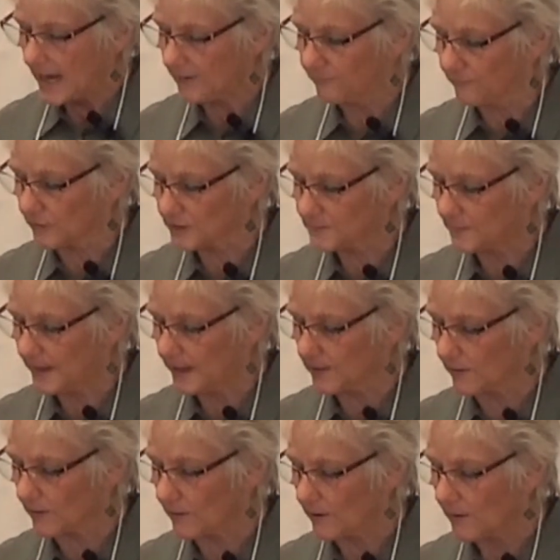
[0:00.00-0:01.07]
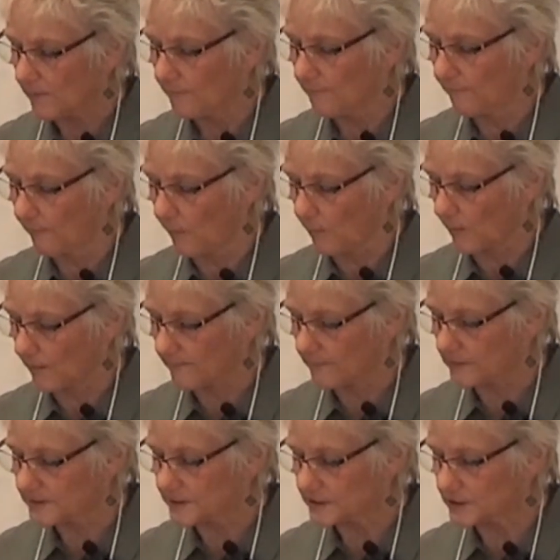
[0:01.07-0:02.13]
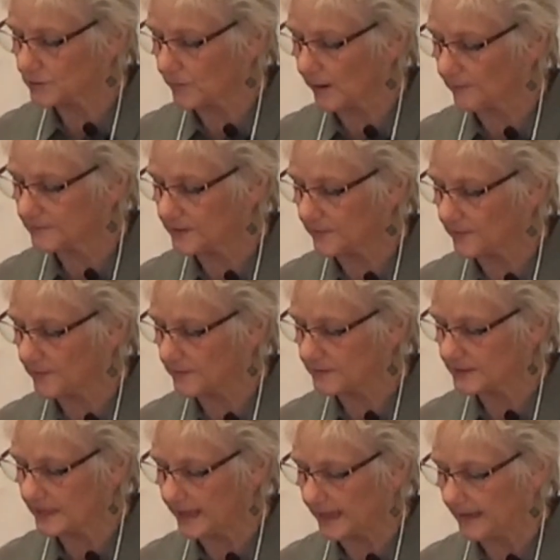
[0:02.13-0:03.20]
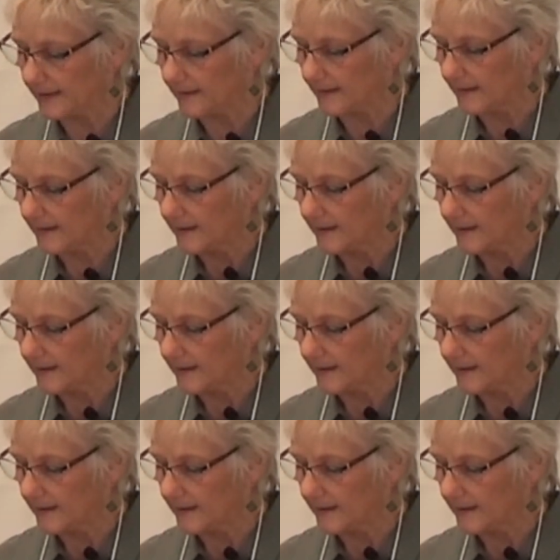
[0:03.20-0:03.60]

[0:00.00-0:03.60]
In 1 Peter 4, verses 12 to 13,